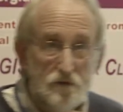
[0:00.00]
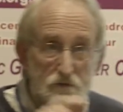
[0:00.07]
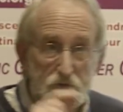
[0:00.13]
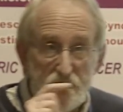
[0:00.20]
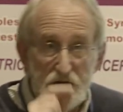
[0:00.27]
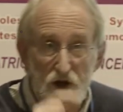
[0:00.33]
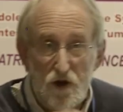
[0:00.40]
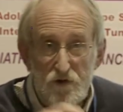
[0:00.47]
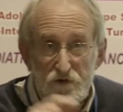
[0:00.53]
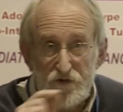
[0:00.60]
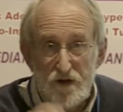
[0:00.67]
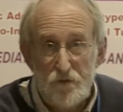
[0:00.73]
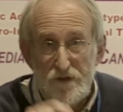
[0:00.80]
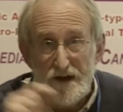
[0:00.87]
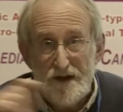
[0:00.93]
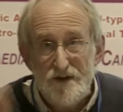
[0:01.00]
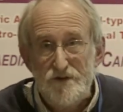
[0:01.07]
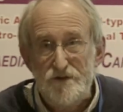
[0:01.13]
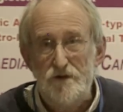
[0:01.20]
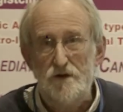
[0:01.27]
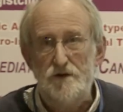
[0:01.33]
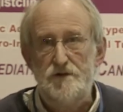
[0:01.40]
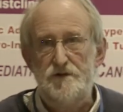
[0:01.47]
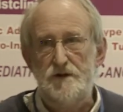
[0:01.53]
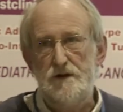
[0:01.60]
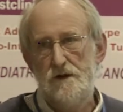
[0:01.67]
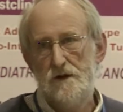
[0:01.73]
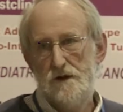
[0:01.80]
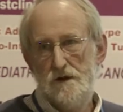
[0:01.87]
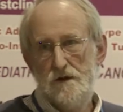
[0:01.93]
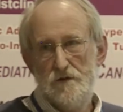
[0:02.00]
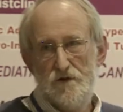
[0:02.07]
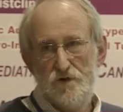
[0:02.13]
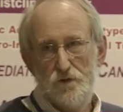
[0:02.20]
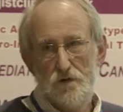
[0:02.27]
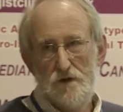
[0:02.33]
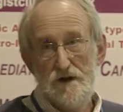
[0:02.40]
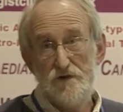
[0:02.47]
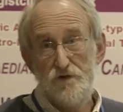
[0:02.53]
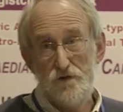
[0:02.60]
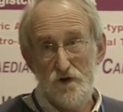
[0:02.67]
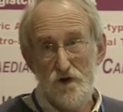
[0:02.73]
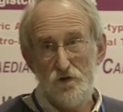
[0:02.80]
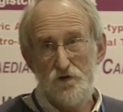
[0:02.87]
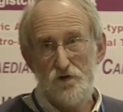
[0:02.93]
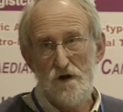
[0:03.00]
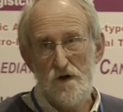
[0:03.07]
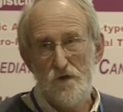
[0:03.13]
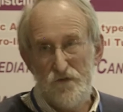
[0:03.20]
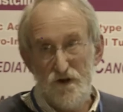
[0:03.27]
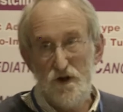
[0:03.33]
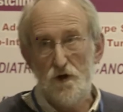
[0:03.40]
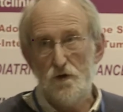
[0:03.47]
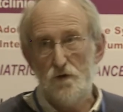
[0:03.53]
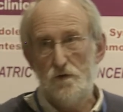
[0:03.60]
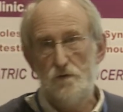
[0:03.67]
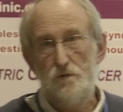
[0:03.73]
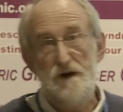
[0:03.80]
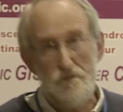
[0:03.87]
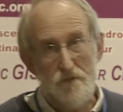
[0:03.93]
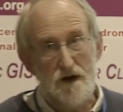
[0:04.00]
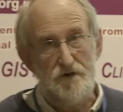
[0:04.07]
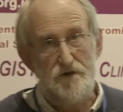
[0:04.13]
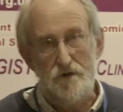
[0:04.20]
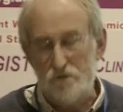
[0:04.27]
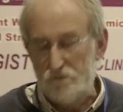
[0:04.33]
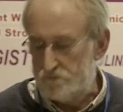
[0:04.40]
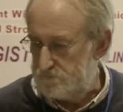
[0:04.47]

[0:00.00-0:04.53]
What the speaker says: We can't say with any certainty this will lead to a new trial for you, but it might do.